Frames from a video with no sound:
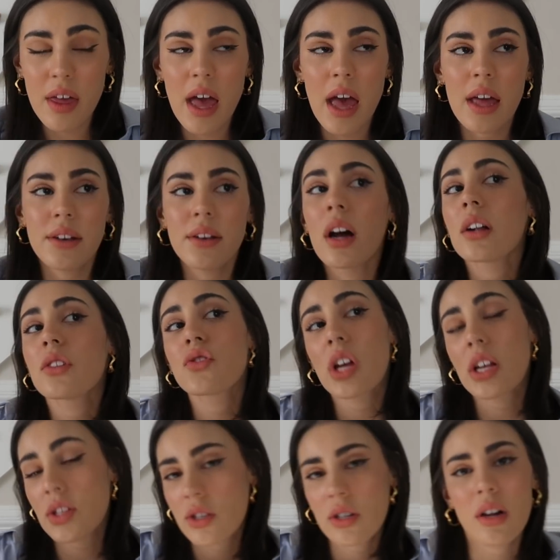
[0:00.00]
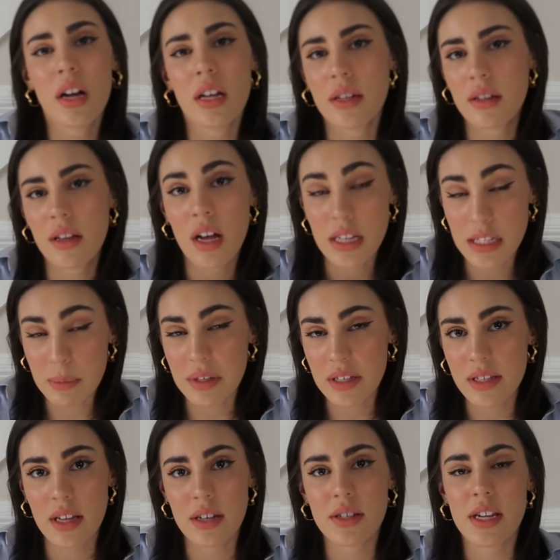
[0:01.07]
and not just her
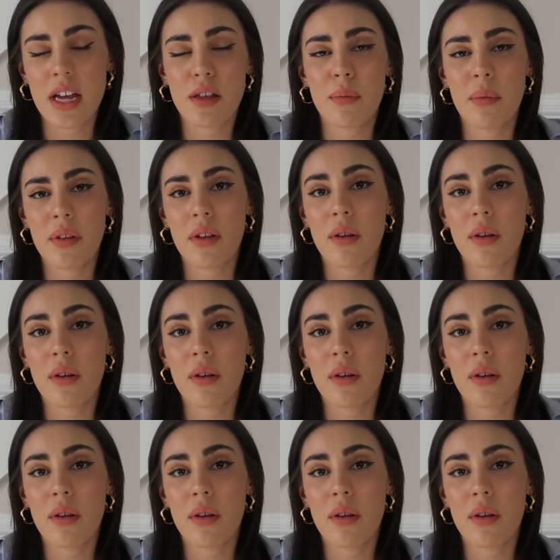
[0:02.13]
husband's sudden death,